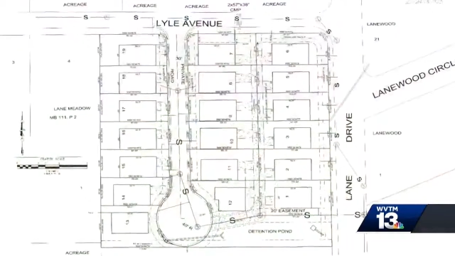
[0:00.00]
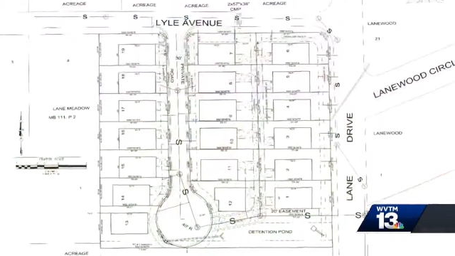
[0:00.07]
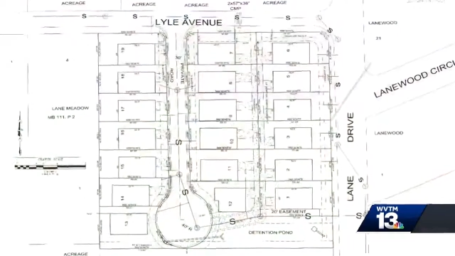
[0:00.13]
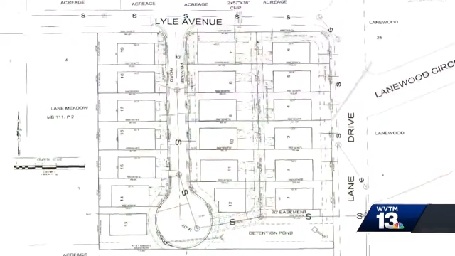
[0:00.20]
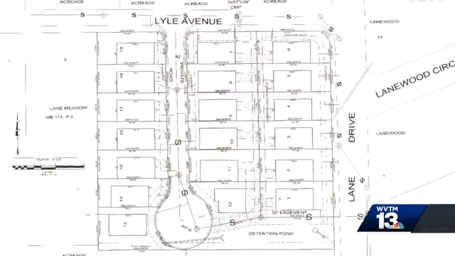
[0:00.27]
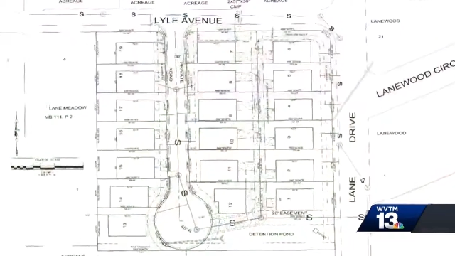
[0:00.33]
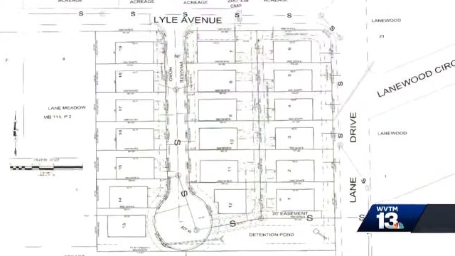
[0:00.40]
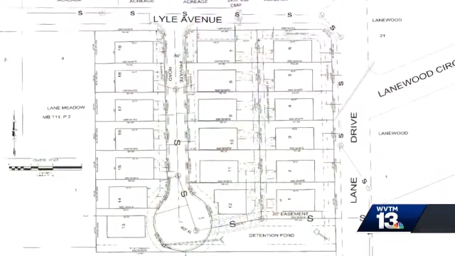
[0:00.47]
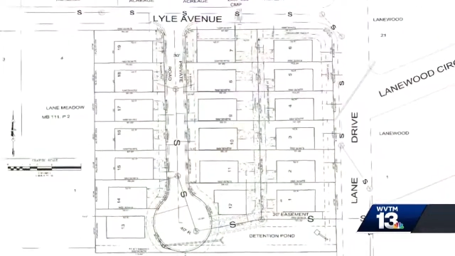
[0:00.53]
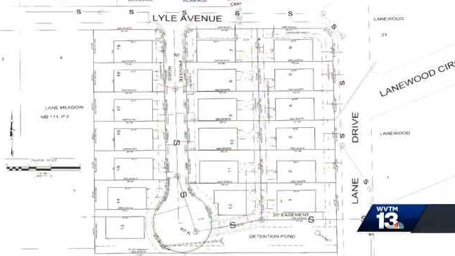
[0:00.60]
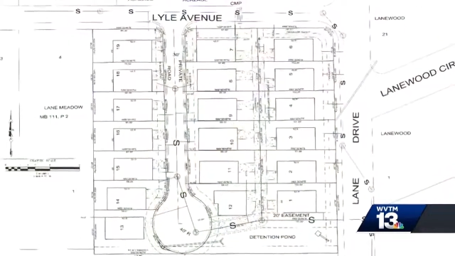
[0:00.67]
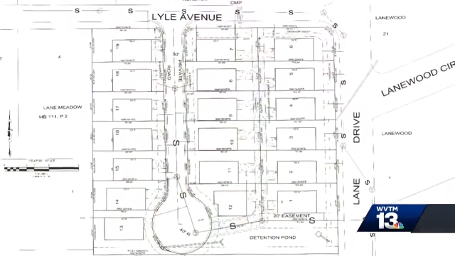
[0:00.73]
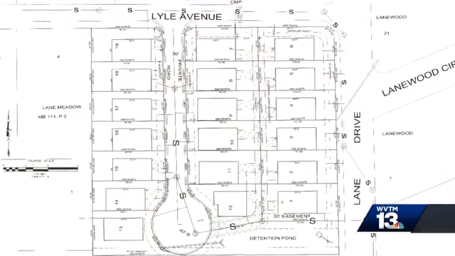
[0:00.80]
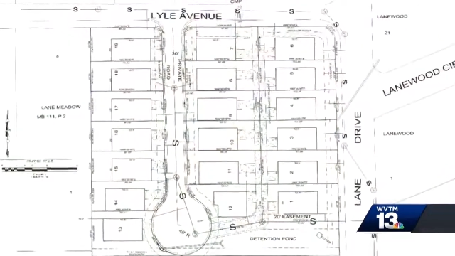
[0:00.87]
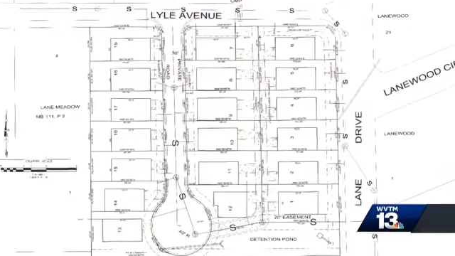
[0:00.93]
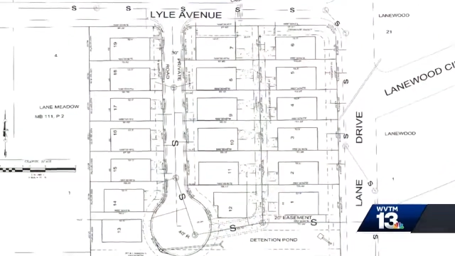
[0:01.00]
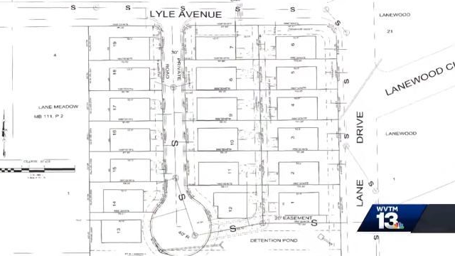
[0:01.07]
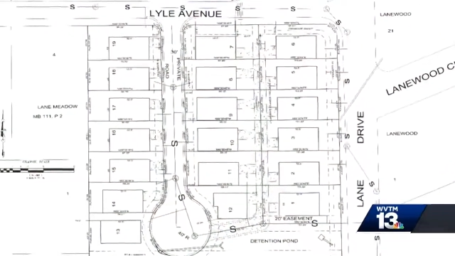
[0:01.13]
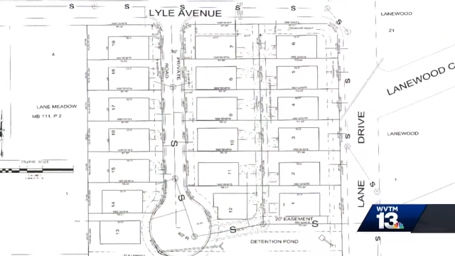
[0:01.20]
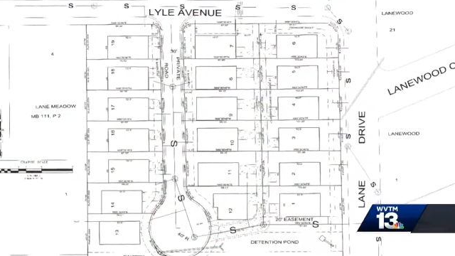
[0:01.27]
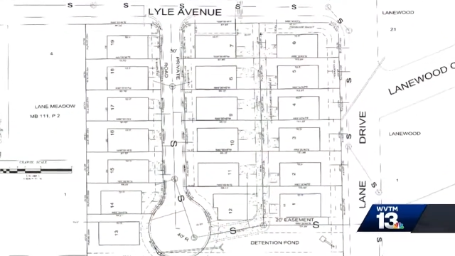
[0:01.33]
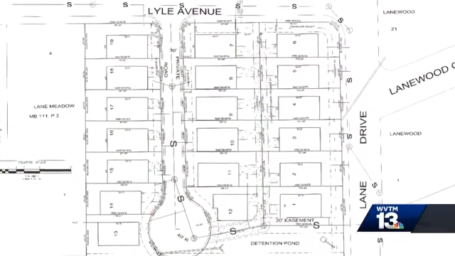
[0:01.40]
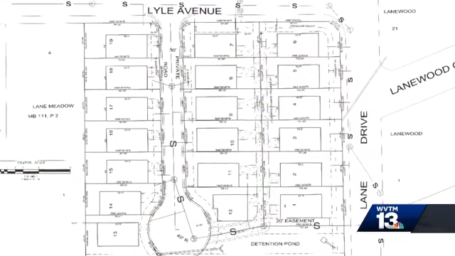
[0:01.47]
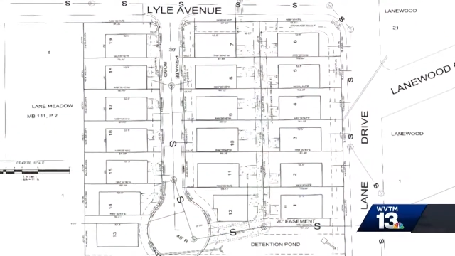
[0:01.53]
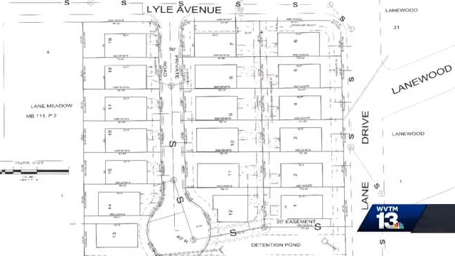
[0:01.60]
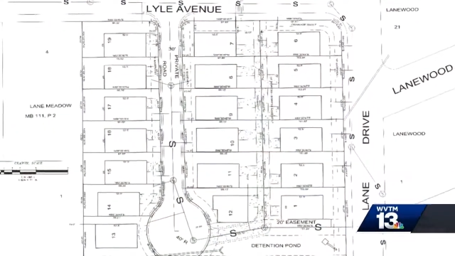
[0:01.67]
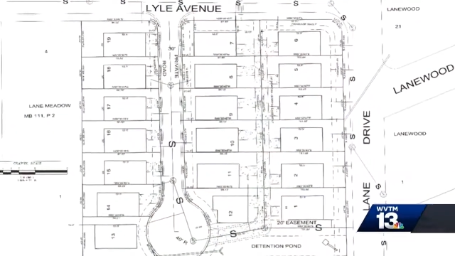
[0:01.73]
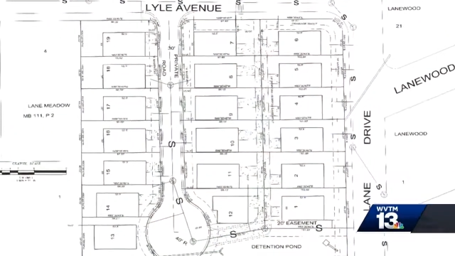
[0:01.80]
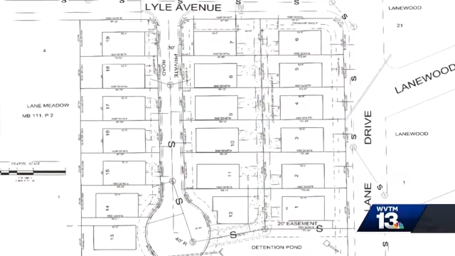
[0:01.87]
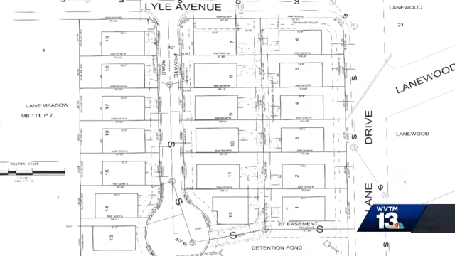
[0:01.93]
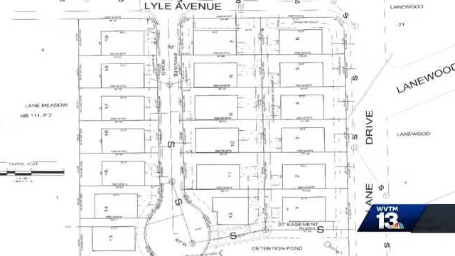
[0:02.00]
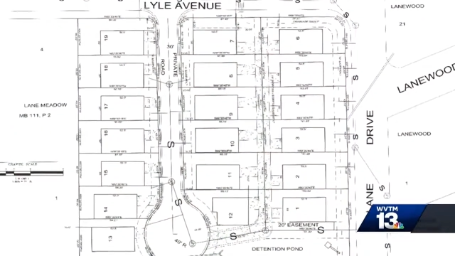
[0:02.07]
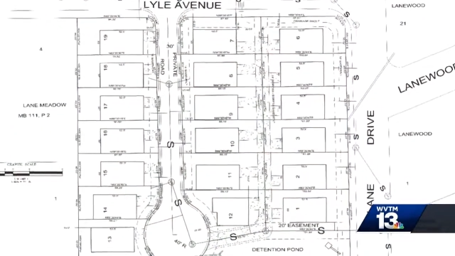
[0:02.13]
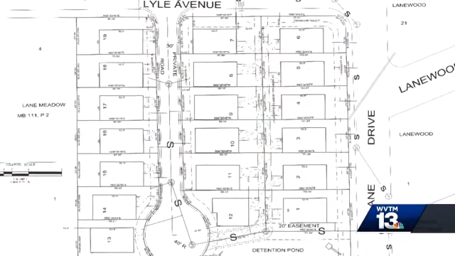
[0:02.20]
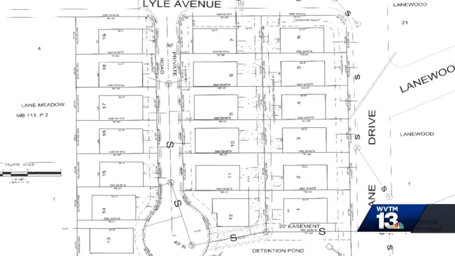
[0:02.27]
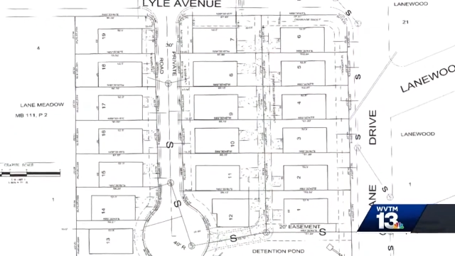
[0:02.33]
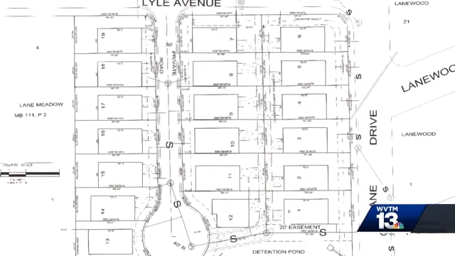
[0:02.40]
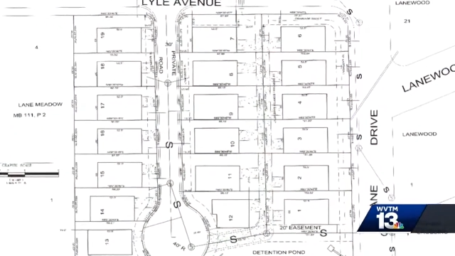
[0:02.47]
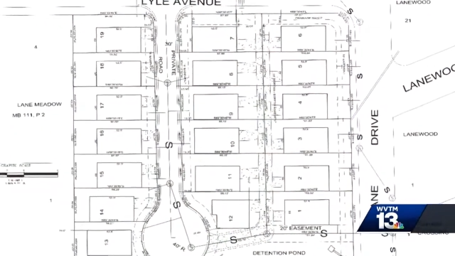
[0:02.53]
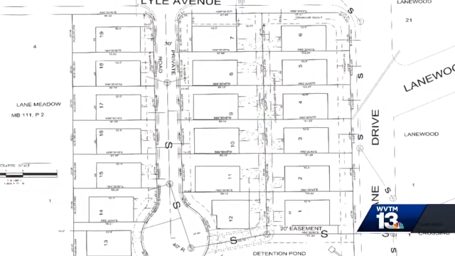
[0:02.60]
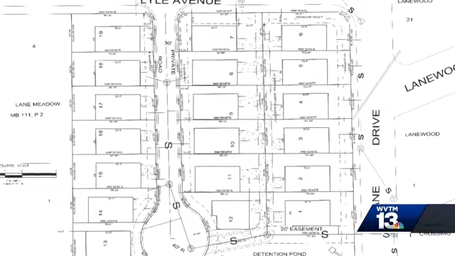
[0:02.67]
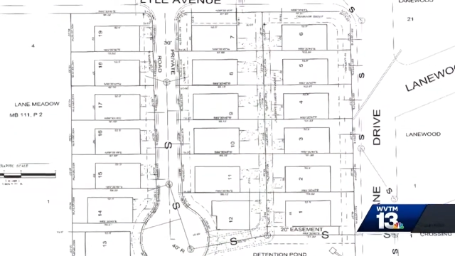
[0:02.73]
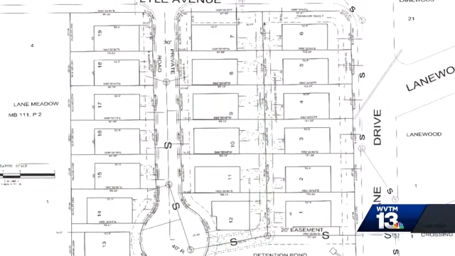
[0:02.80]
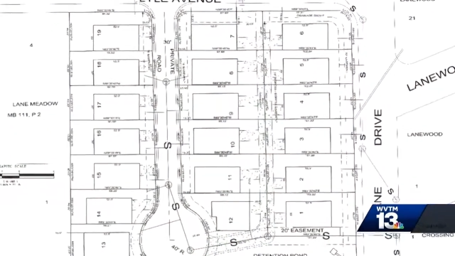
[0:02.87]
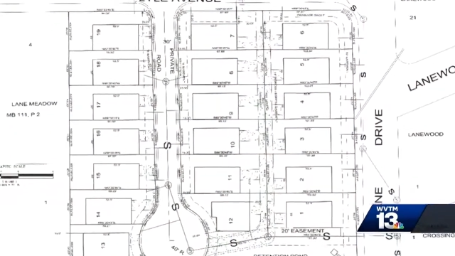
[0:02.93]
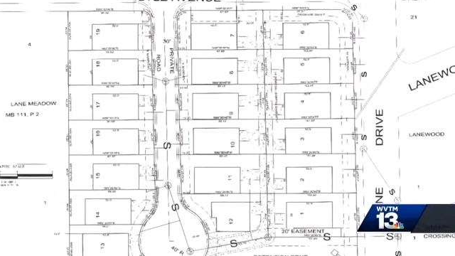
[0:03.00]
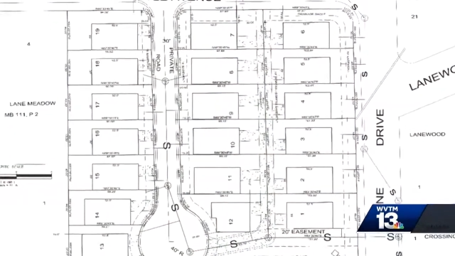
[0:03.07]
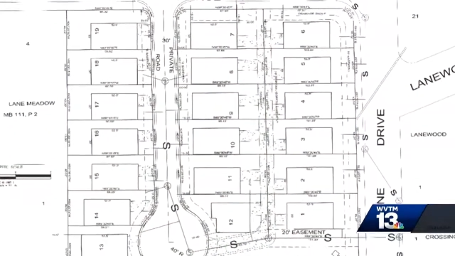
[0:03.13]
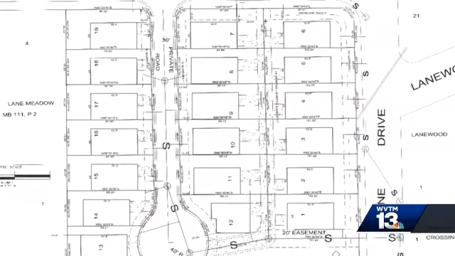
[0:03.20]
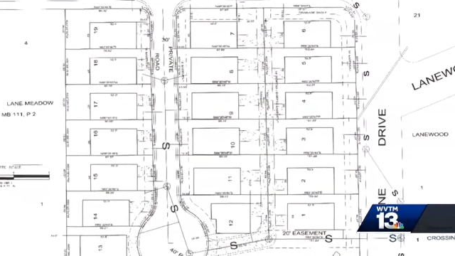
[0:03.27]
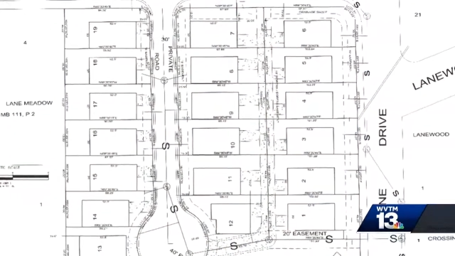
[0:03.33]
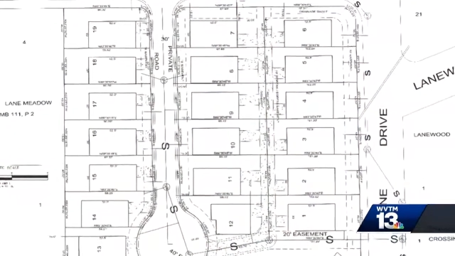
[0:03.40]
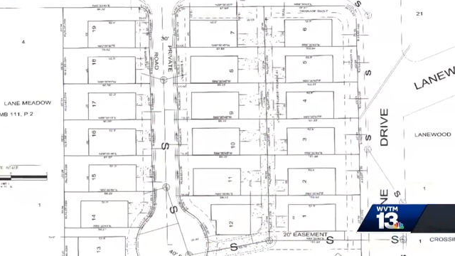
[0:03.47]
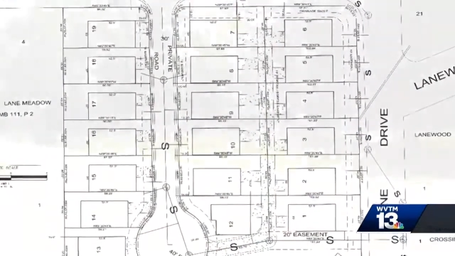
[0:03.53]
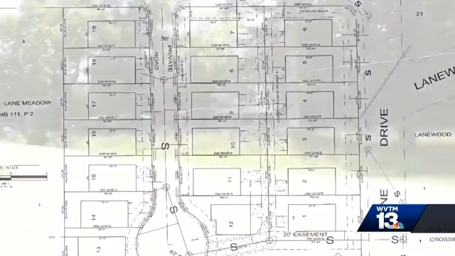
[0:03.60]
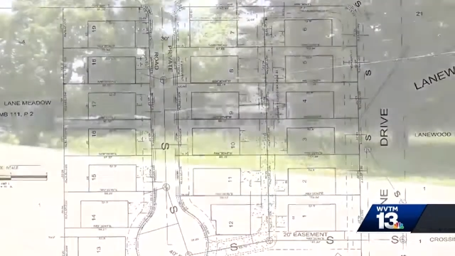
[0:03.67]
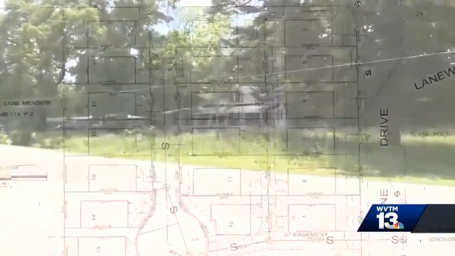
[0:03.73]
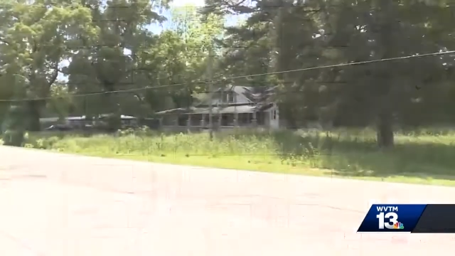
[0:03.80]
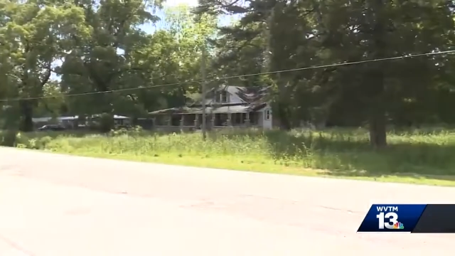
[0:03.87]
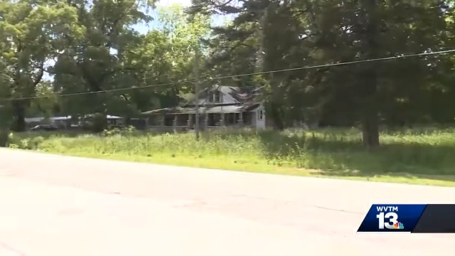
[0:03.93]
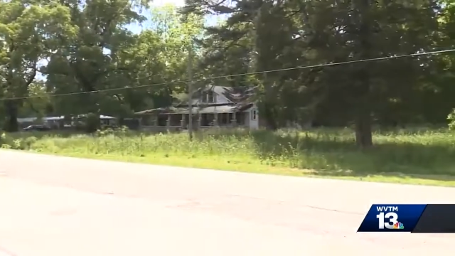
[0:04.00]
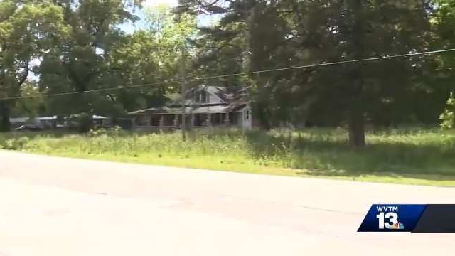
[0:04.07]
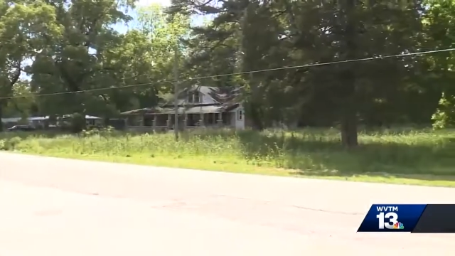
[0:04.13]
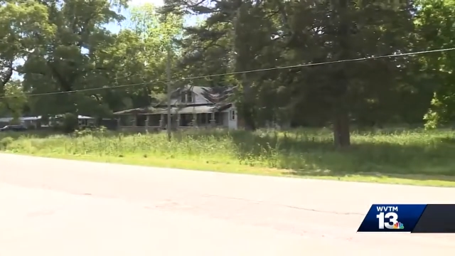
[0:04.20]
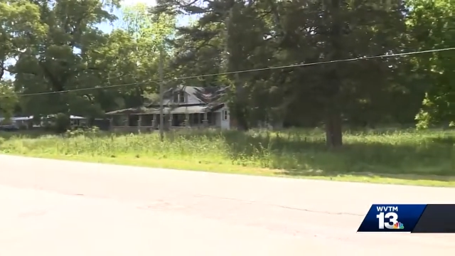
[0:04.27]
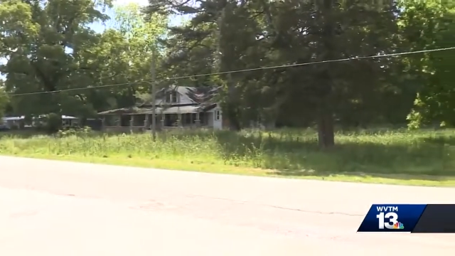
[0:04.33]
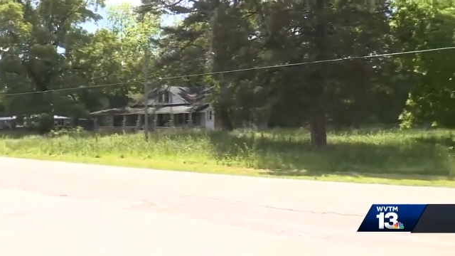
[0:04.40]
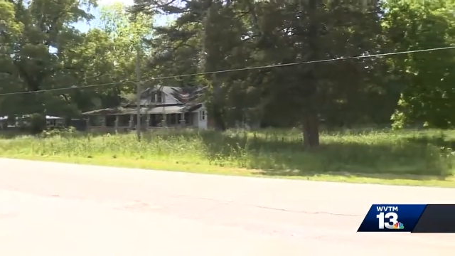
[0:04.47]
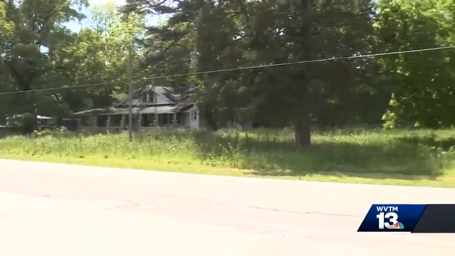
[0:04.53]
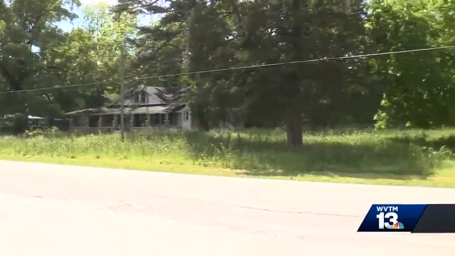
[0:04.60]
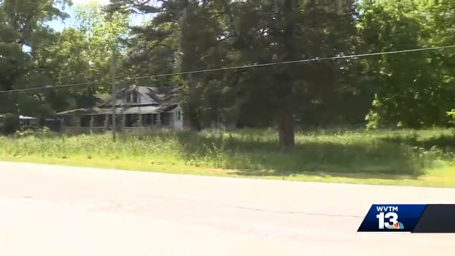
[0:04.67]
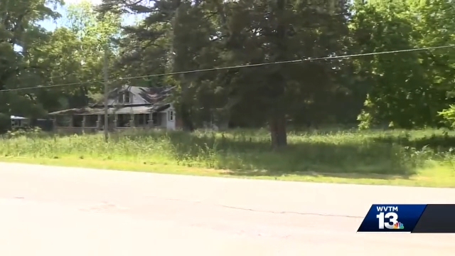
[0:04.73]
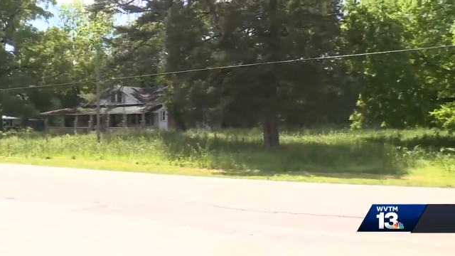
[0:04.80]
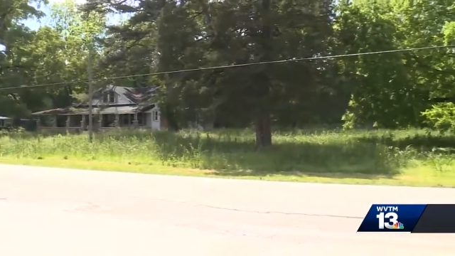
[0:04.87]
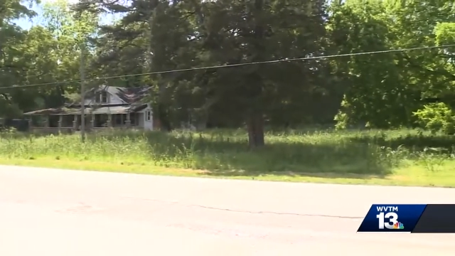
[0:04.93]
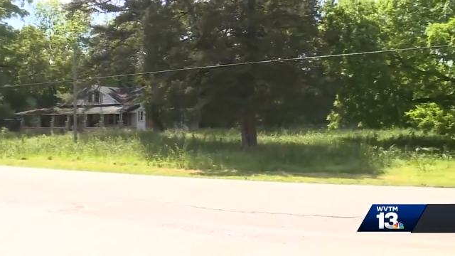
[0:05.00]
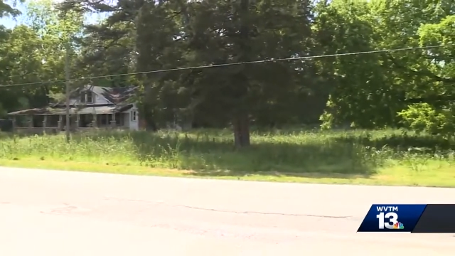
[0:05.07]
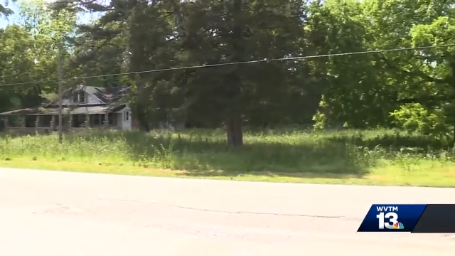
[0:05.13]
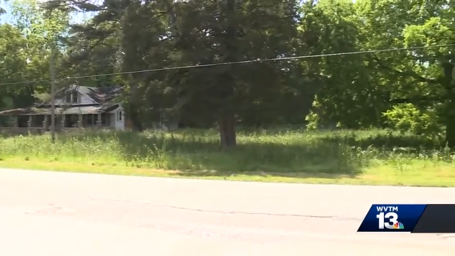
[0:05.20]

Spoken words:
(no speaker visible)